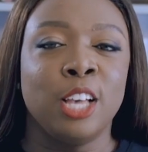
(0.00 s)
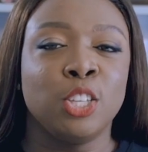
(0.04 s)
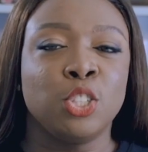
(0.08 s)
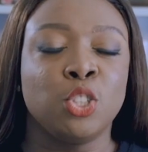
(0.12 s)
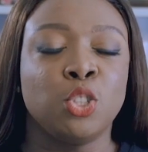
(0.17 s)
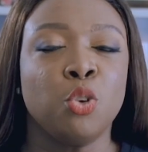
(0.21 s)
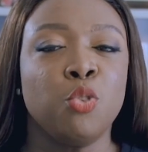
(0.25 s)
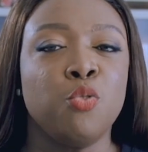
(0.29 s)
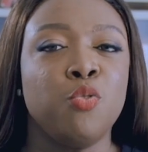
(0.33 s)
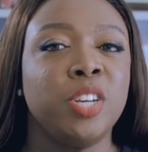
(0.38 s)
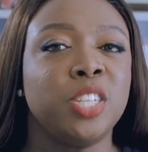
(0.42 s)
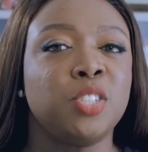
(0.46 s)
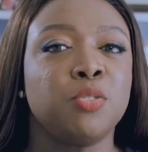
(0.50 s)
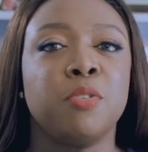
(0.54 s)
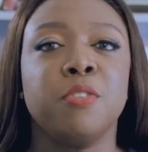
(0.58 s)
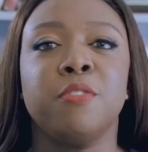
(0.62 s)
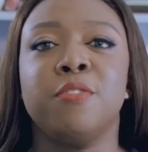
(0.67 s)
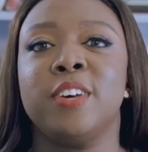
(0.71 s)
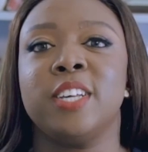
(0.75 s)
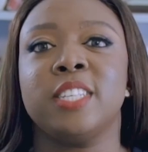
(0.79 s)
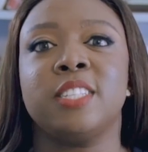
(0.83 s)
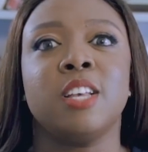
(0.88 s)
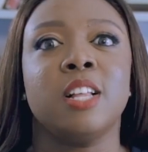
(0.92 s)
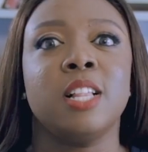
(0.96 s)
So risk
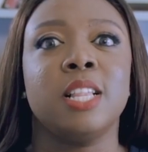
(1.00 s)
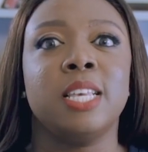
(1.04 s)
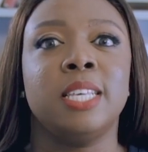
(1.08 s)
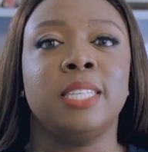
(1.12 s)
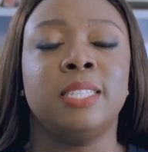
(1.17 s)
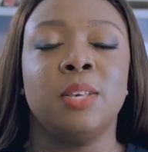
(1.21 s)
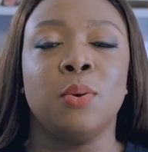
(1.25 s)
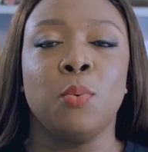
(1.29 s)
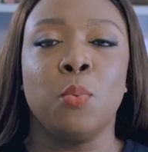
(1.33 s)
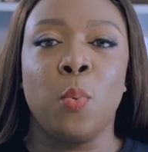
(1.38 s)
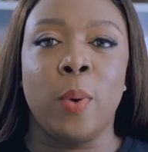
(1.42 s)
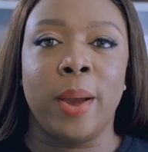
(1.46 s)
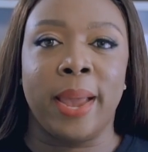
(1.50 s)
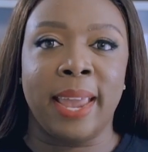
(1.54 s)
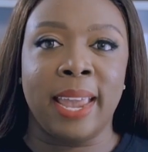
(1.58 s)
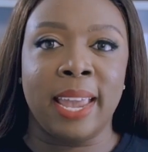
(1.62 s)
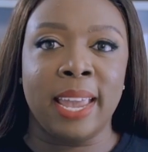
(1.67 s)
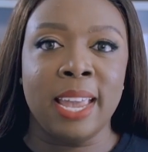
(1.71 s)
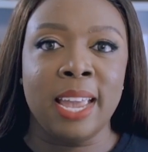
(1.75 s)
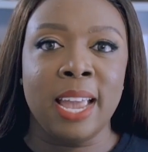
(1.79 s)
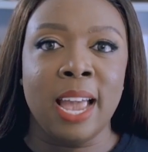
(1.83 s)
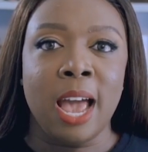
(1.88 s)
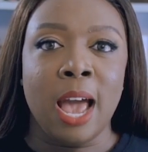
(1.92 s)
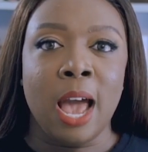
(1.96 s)
reversal is a
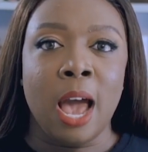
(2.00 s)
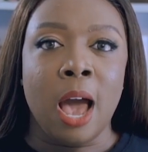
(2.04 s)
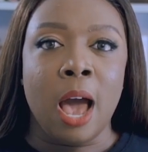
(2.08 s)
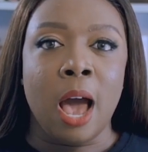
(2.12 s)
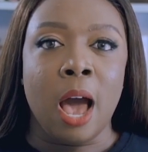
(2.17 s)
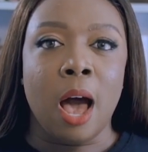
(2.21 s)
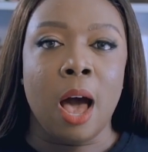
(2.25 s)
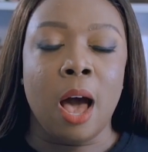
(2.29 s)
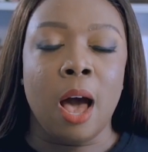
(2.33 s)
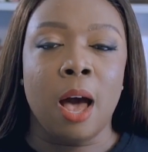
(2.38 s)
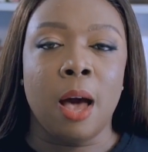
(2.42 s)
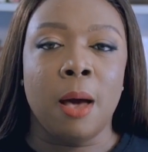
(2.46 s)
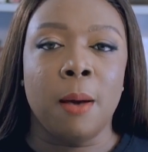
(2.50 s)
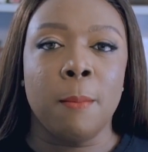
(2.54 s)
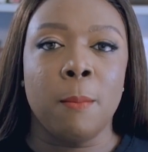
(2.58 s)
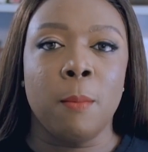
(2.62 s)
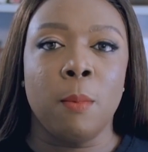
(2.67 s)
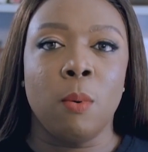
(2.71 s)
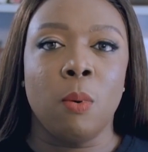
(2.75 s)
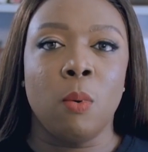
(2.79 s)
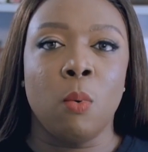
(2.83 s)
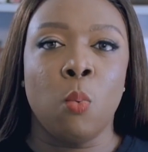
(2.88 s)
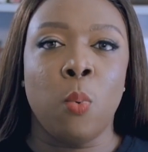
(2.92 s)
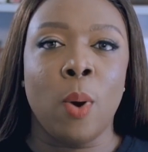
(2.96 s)
way
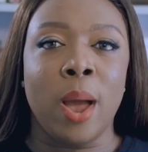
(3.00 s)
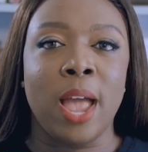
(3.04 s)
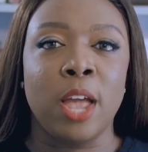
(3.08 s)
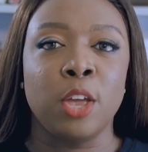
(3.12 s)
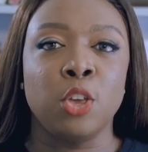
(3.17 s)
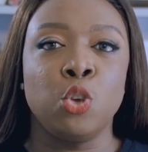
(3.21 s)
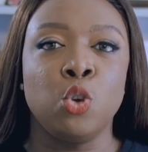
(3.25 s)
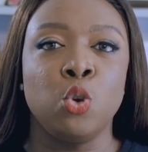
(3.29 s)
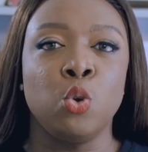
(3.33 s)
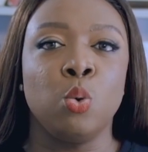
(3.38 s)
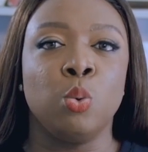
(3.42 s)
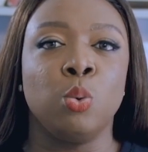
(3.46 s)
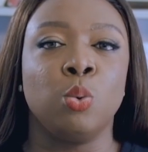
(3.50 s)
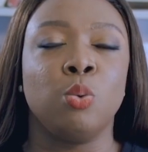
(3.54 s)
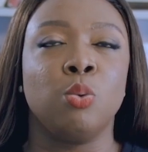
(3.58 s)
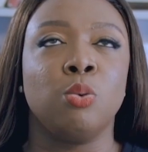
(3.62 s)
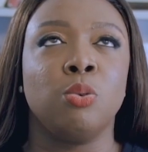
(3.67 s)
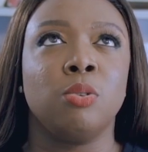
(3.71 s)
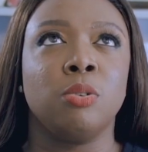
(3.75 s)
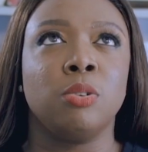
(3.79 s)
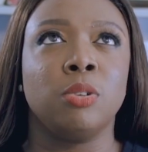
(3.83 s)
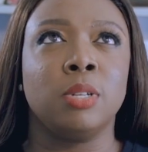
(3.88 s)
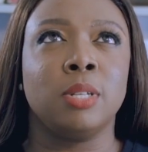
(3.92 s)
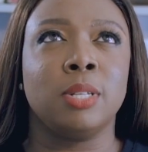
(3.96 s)
where you
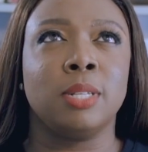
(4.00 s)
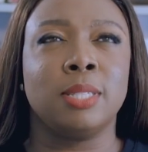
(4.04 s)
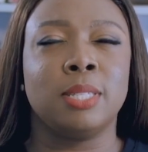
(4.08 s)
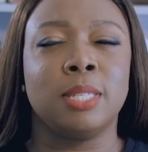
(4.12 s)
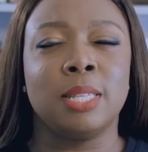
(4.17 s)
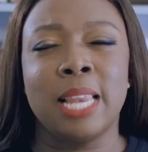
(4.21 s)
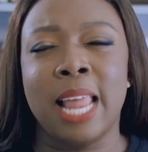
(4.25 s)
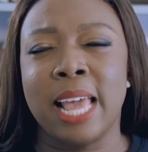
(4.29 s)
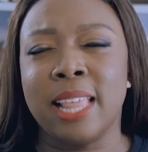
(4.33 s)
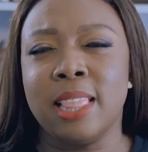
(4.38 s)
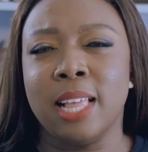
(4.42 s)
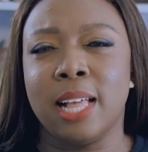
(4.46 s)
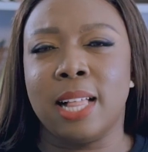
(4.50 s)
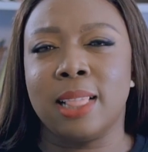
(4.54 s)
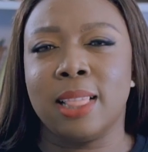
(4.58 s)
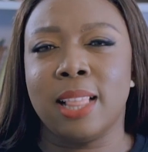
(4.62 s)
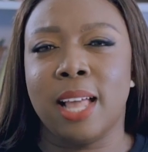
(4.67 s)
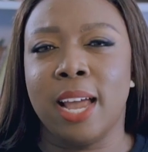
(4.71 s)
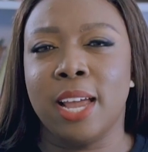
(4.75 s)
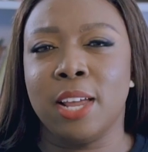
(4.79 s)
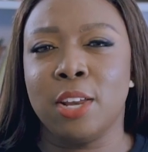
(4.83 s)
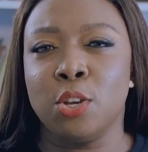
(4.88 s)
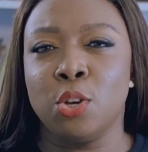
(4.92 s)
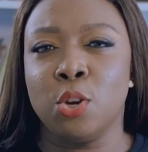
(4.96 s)
let the
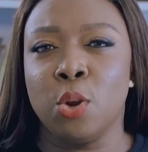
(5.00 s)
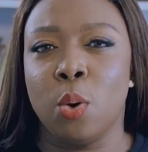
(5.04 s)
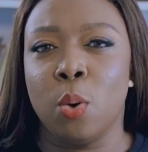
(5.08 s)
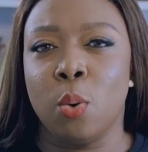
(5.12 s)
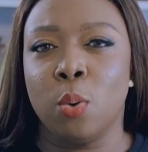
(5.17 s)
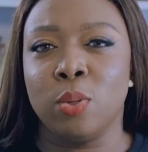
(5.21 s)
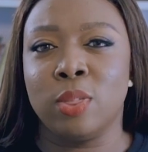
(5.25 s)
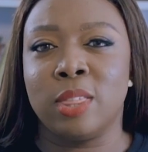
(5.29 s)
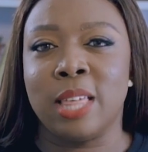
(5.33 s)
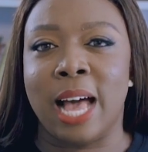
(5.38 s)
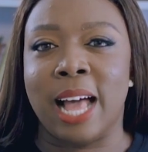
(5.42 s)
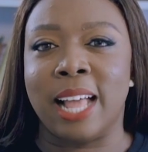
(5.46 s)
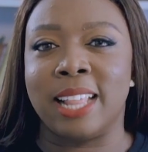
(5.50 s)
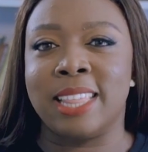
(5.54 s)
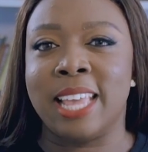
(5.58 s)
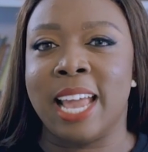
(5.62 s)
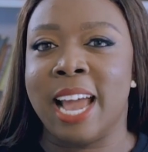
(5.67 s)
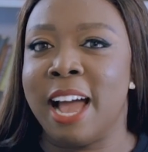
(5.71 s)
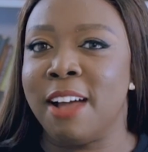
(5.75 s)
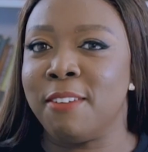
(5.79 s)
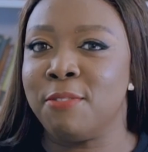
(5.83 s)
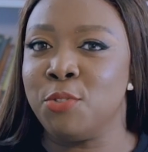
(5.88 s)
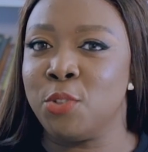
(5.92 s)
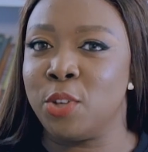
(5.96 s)
client know that they
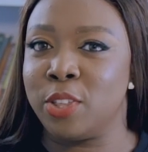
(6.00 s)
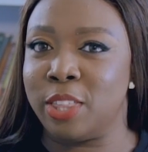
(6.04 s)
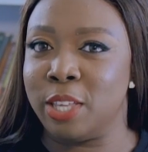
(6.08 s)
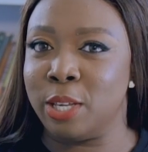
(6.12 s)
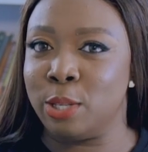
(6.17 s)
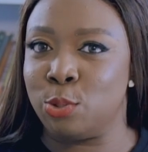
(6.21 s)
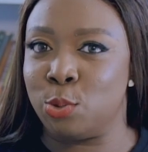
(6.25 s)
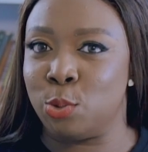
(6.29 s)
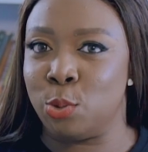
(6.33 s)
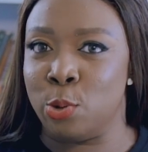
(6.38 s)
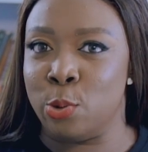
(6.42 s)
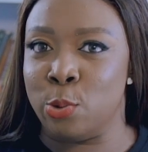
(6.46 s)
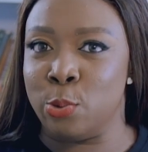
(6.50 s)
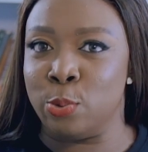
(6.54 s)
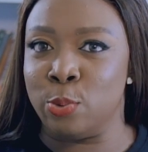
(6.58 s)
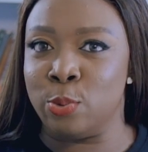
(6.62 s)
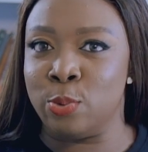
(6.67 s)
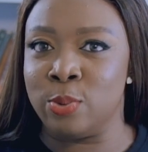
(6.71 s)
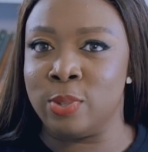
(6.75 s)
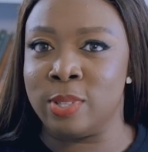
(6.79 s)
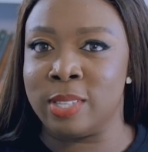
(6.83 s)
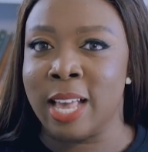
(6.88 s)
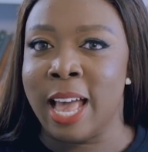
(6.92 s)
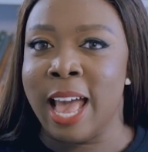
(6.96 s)
have nothing to
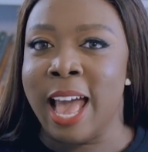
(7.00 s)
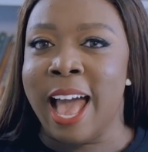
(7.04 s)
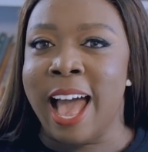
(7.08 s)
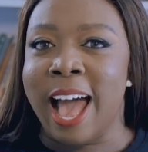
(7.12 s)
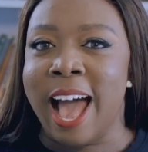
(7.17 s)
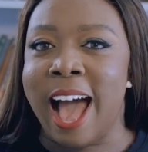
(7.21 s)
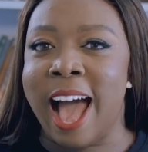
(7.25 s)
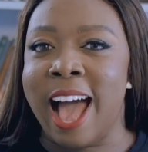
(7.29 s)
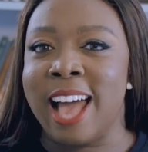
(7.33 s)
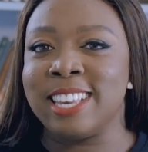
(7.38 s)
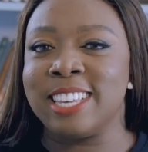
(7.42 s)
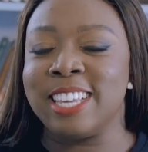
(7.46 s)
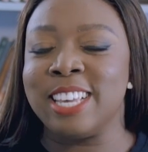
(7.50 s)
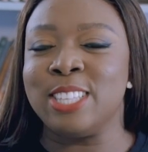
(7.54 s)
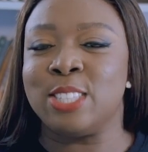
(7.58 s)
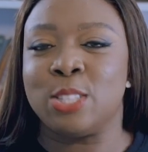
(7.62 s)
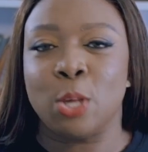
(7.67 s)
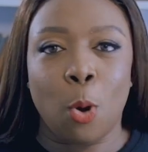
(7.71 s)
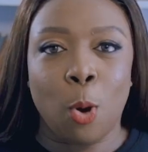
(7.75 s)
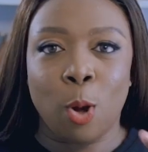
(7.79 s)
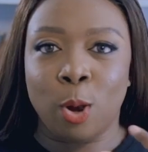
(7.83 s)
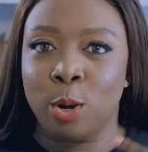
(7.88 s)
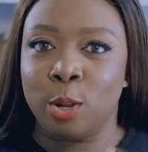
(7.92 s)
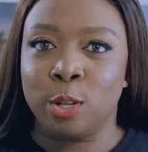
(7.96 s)
lose and
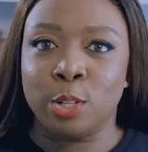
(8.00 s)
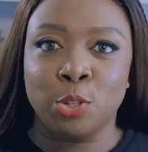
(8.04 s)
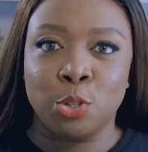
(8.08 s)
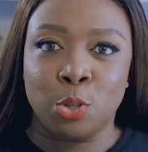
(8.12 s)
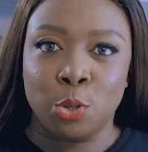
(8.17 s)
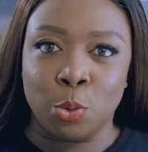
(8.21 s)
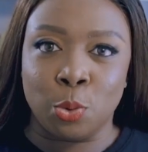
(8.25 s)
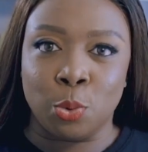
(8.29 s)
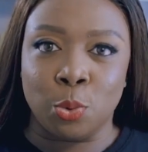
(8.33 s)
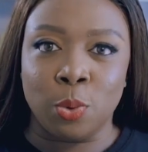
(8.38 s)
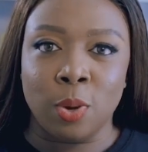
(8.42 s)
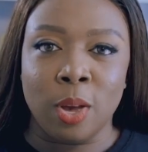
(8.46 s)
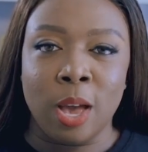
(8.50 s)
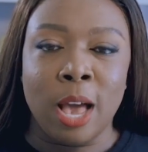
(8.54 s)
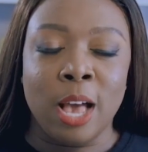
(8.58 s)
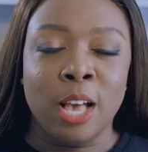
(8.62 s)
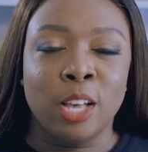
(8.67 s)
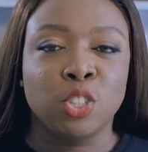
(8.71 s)
it's all on you.